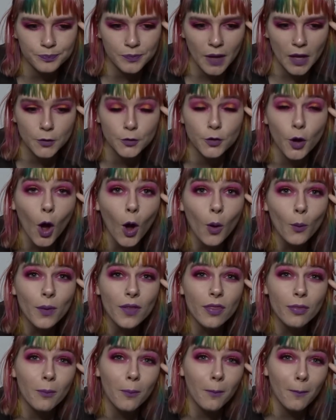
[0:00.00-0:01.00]
Not
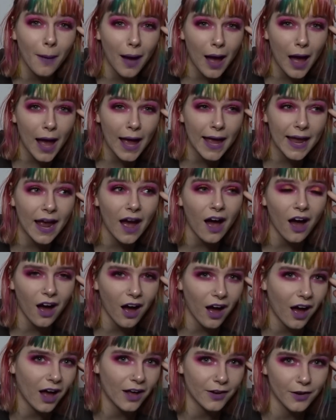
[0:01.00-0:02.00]
with my
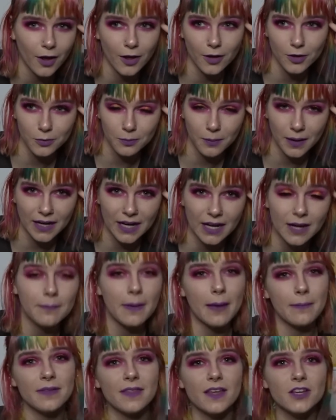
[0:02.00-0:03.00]
hard-earned money.
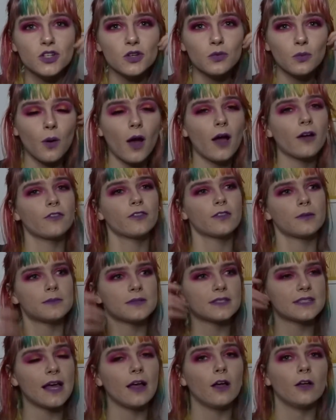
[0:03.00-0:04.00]
Maybe they should work for
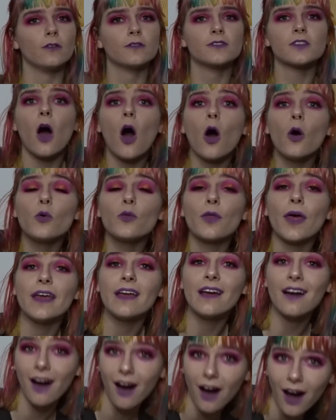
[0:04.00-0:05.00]
themselves. Oh, they
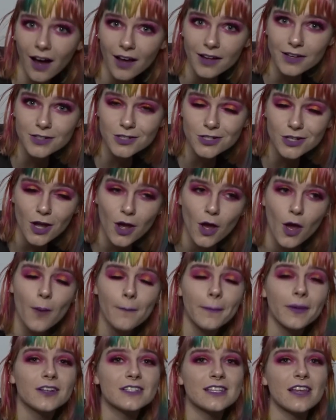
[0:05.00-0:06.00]
can't?
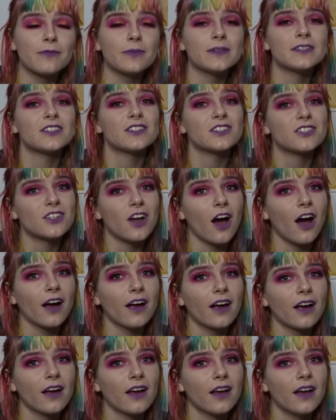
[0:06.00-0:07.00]
Because they've been stuck
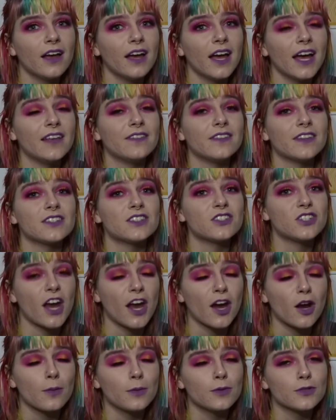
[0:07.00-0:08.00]
in this
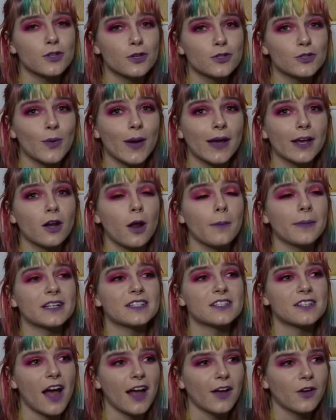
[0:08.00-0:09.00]
terrible socioeconomic
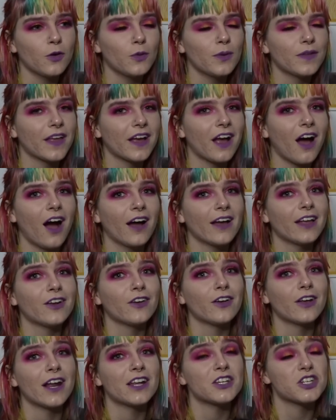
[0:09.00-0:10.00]
cycle where they can't get a
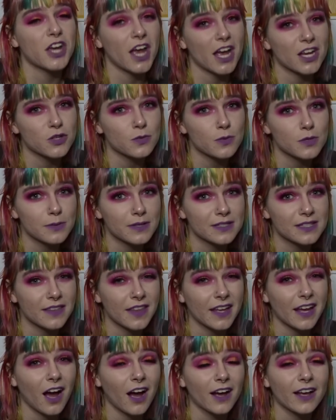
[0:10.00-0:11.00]
good education, which means that they
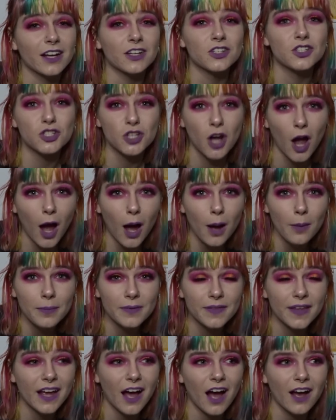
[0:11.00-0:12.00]
can't get a job, and
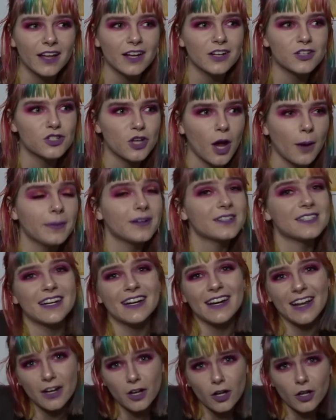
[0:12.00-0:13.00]
they can't get a job because they
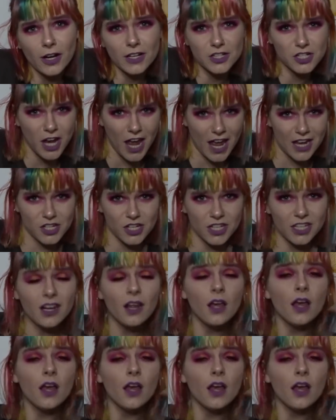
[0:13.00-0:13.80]
didn't get a good education,